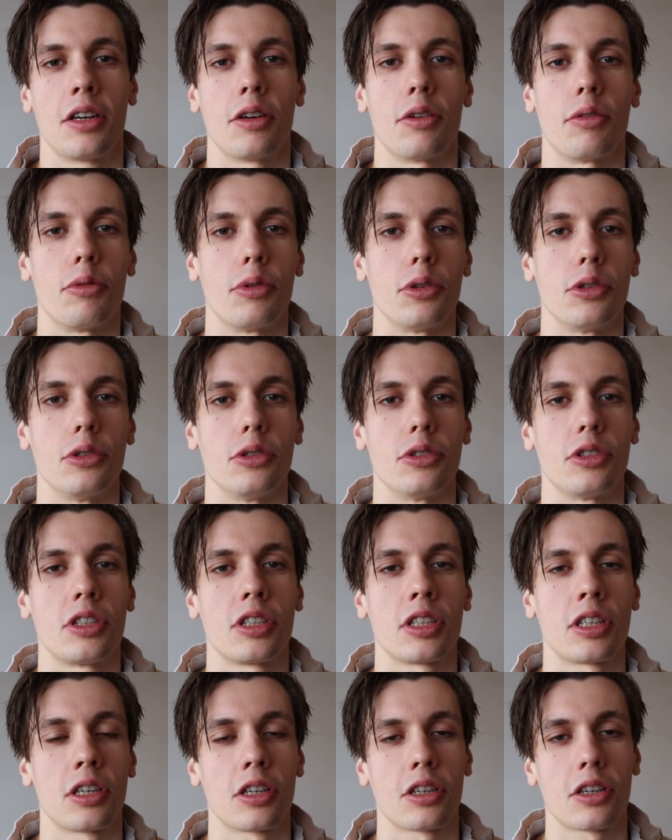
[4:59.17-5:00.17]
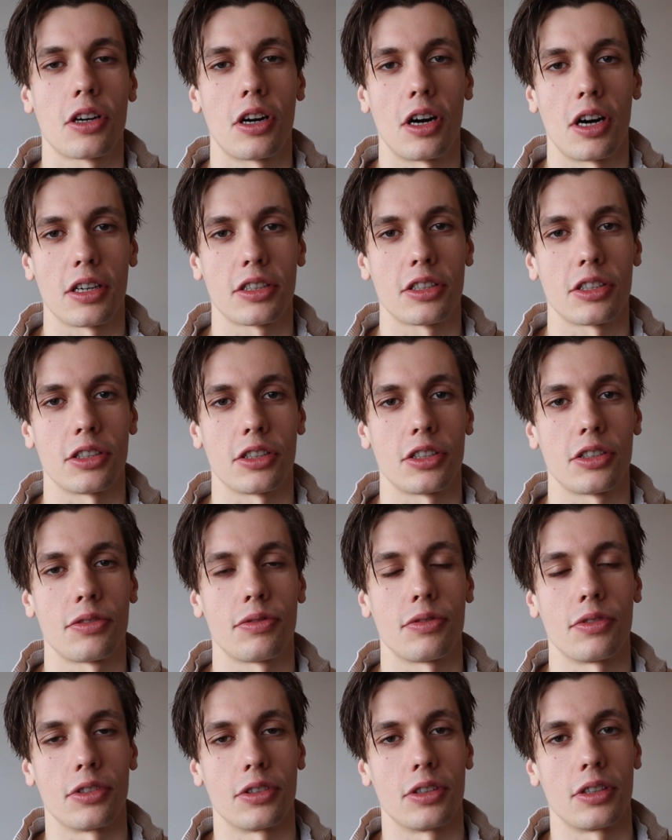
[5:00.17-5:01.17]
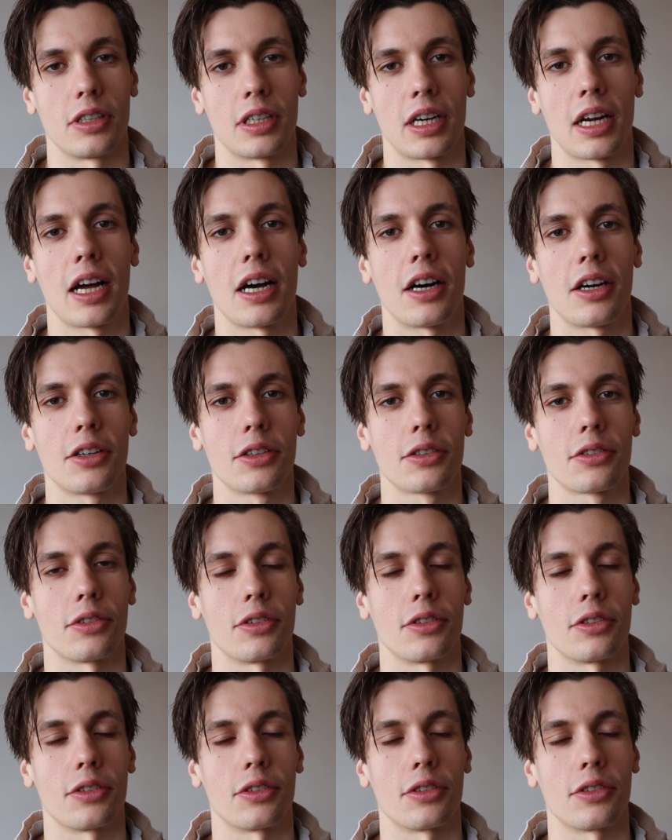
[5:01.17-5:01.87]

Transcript: root causes for health,